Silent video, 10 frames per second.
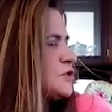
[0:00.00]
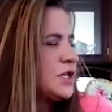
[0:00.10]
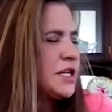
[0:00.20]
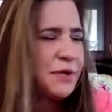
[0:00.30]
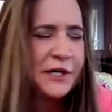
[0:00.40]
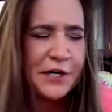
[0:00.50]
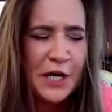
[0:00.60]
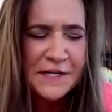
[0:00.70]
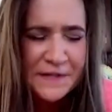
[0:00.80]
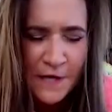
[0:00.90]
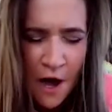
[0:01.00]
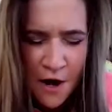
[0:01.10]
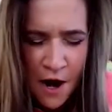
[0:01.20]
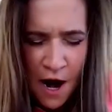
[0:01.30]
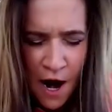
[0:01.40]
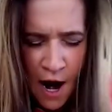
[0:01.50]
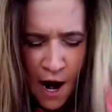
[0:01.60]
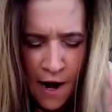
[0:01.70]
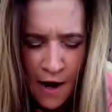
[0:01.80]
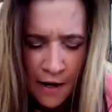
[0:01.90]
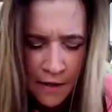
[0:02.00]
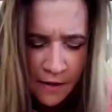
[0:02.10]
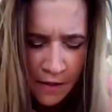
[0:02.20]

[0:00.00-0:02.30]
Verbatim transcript: trying to put curses on her!